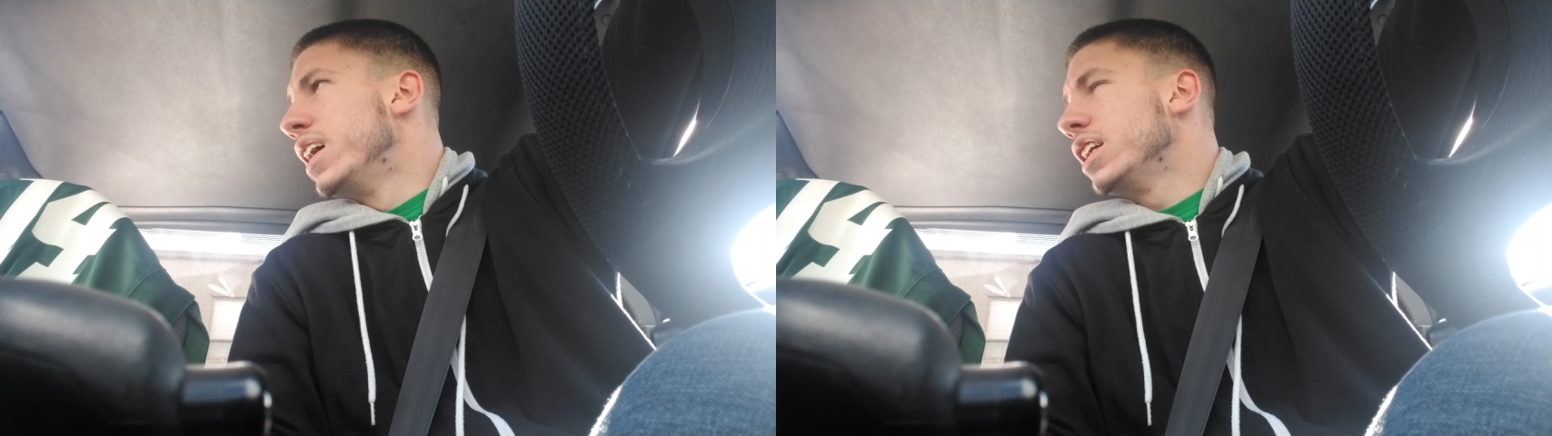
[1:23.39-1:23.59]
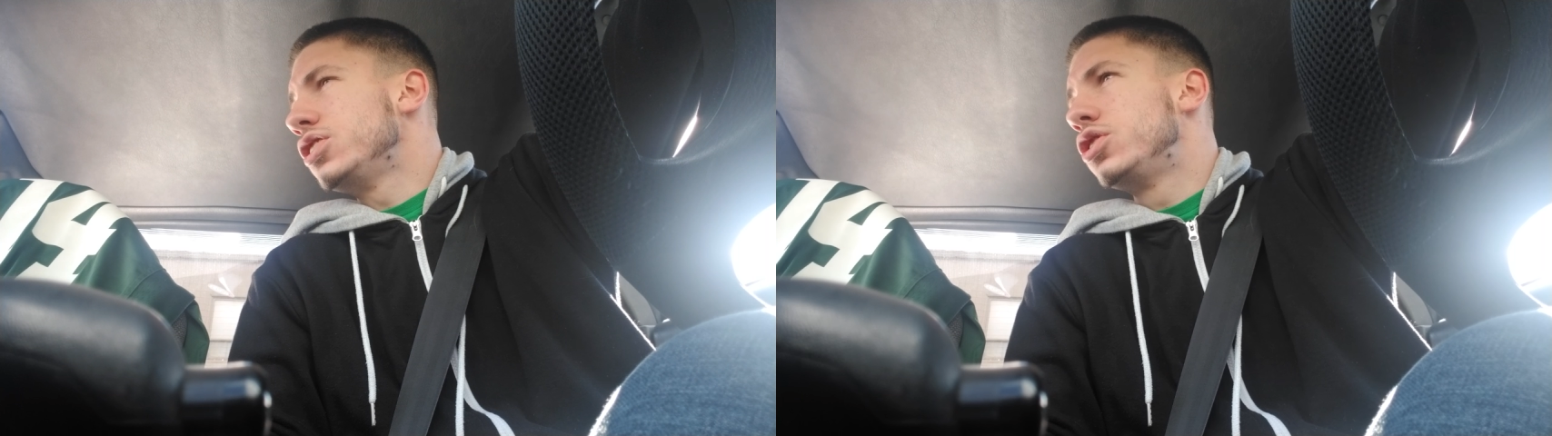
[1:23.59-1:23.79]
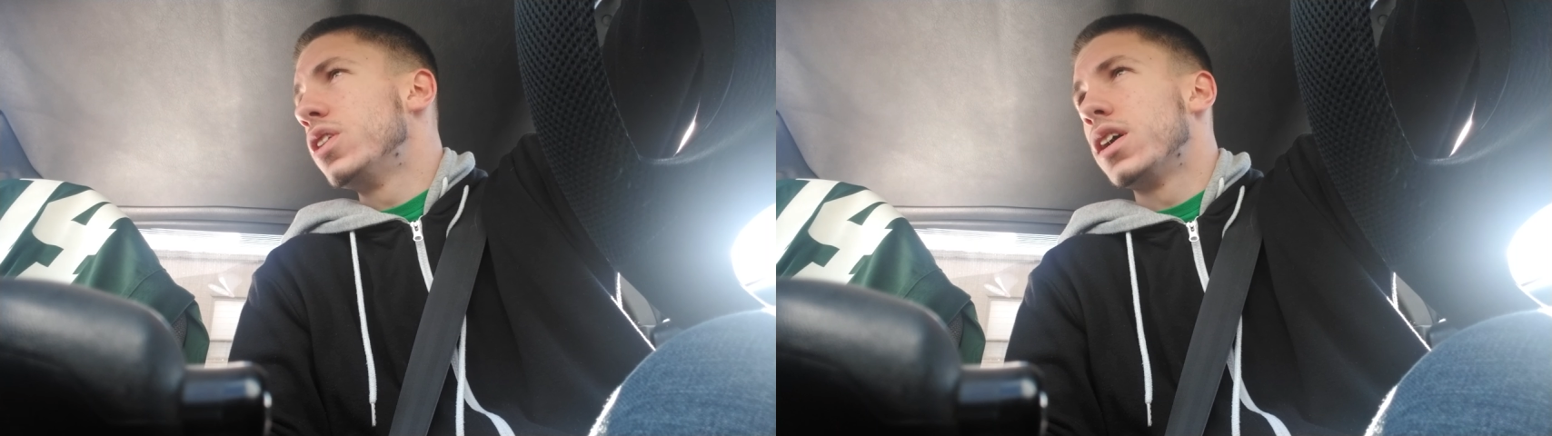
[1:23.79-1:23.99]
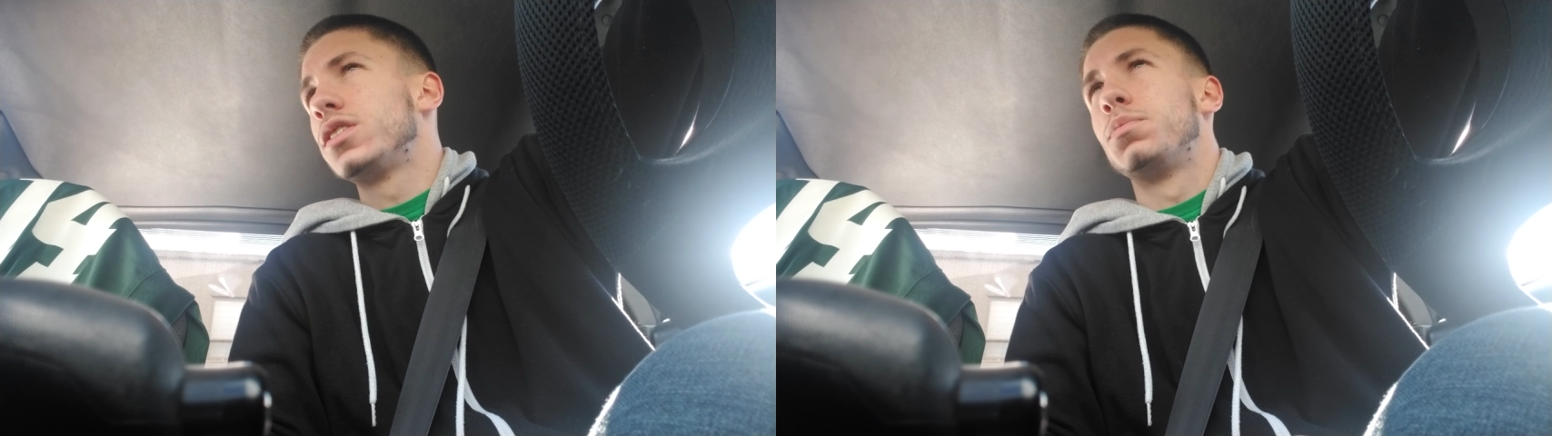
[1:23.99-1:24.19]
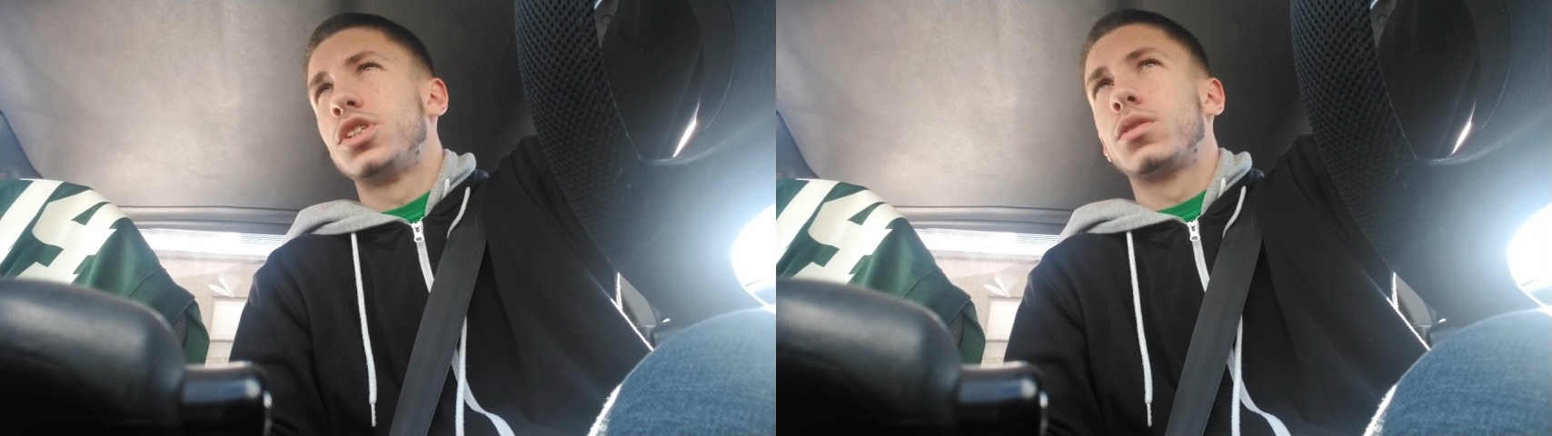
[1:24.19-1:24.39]
it's
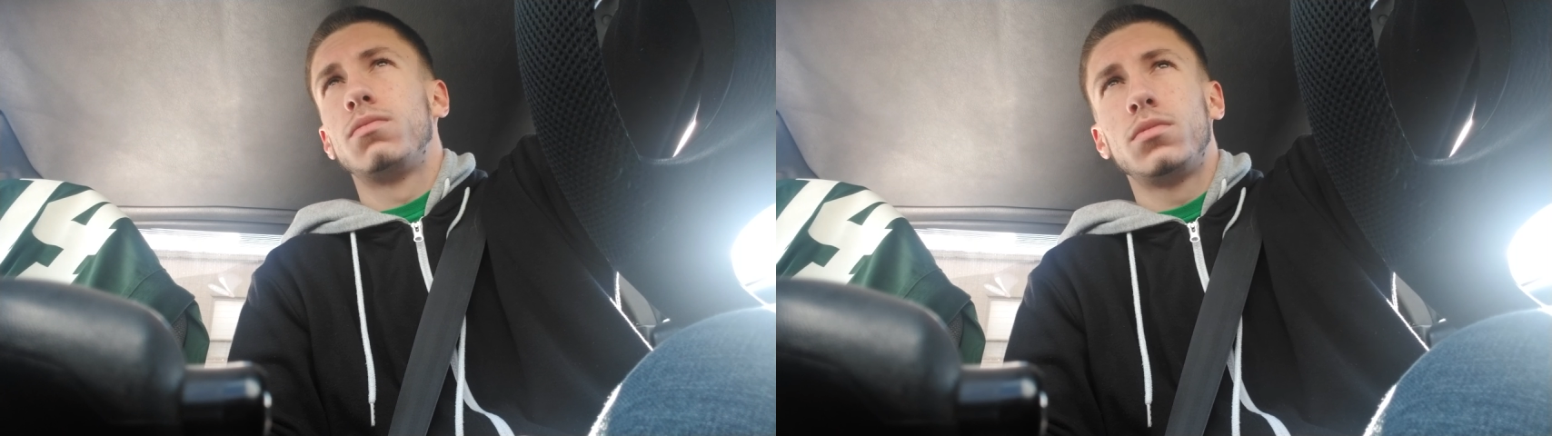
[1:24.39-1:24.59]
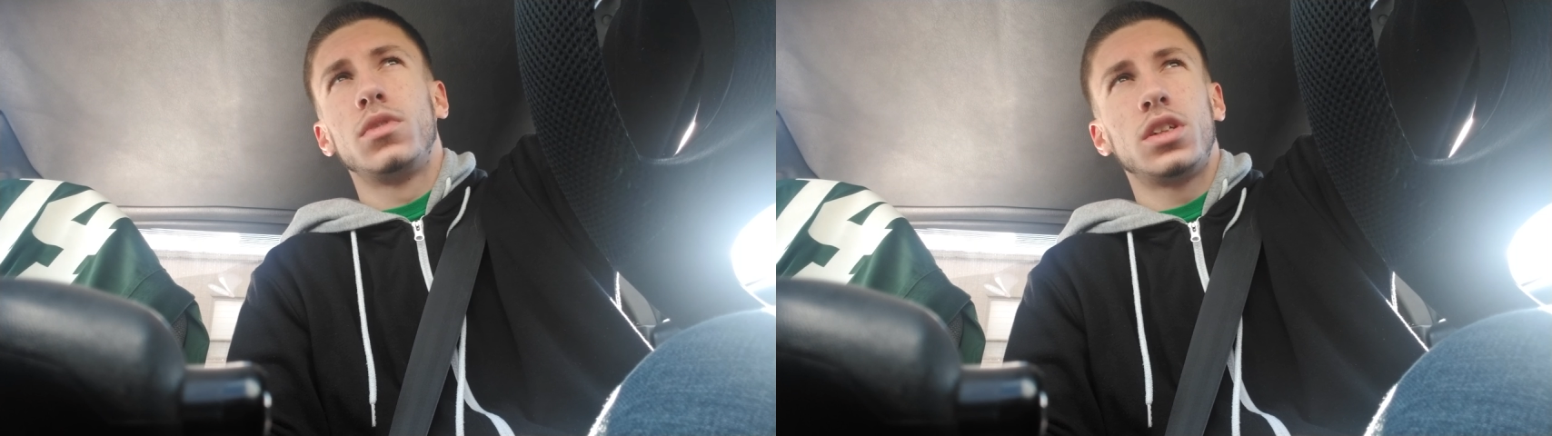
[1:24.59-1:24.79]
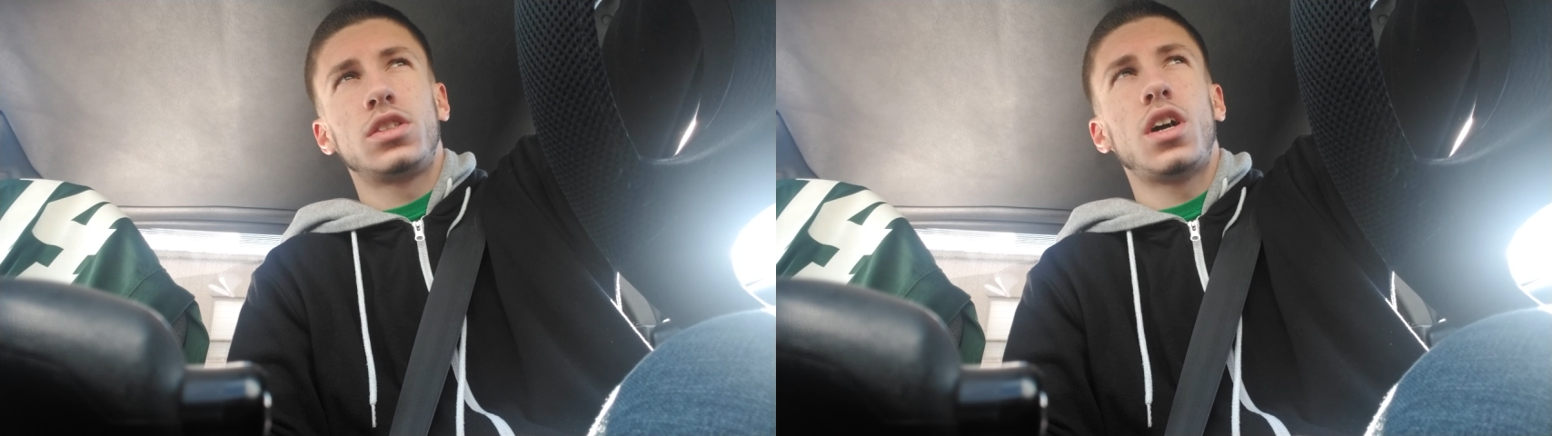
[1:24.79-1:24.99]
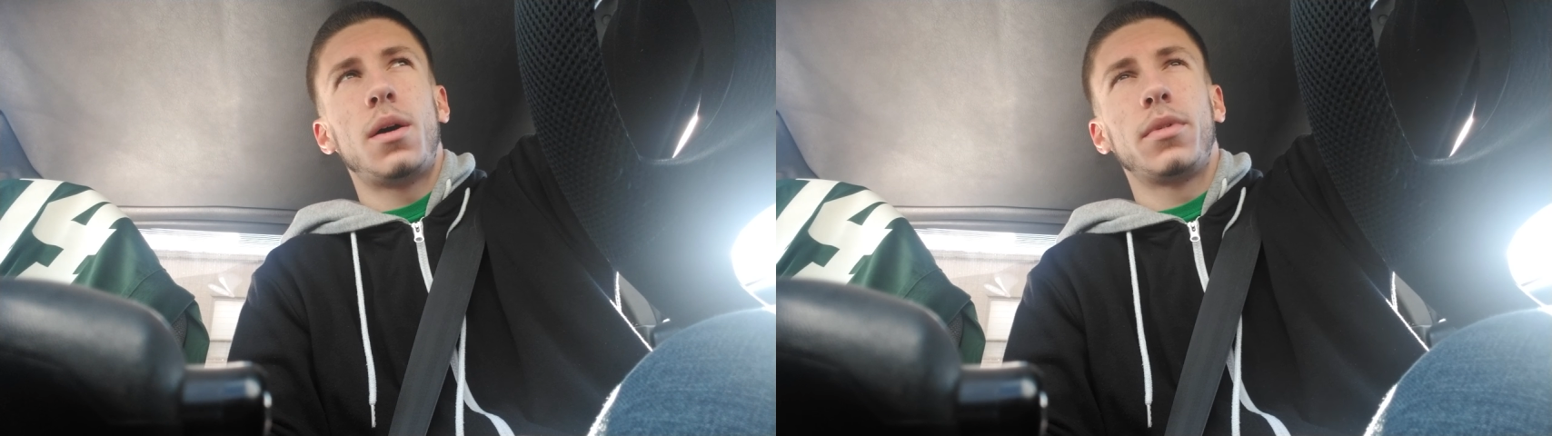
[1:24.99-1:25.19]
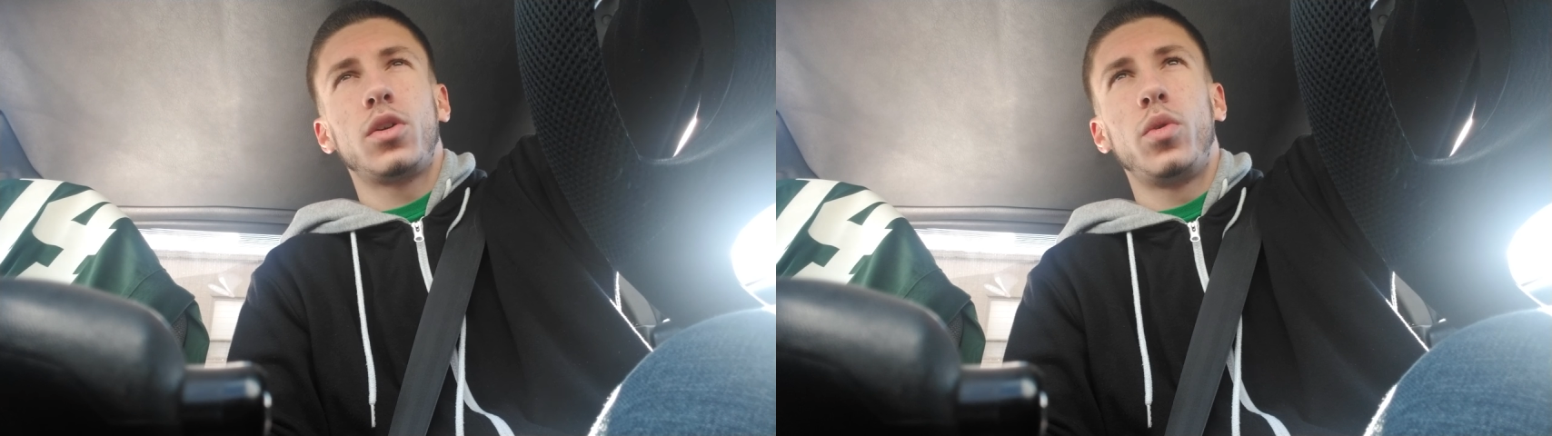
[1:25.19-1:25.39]
just LeSean
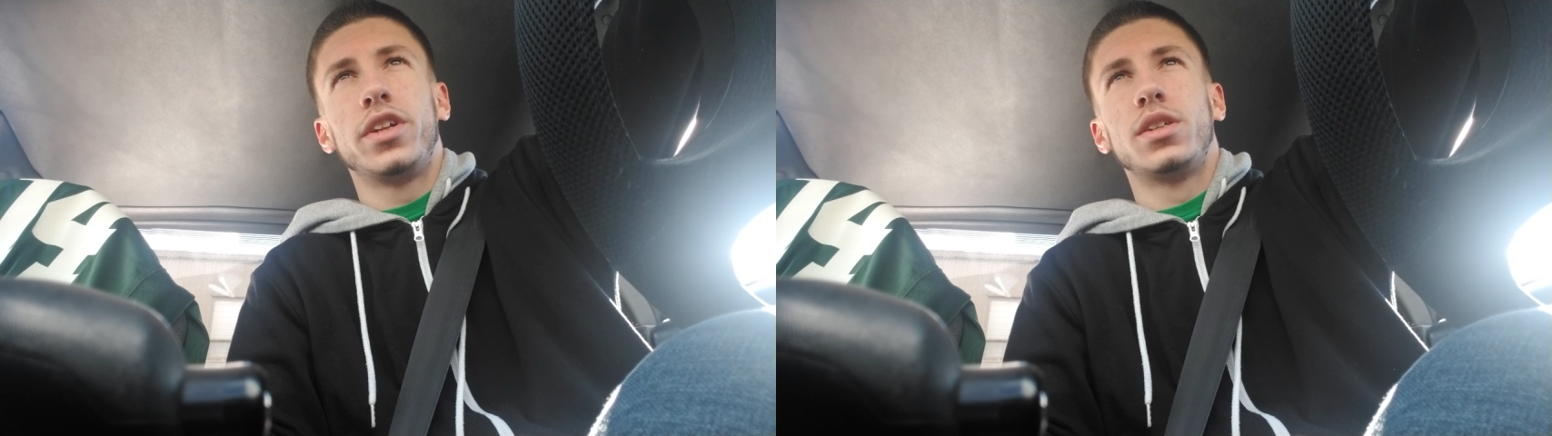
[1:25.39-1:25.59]
McCoy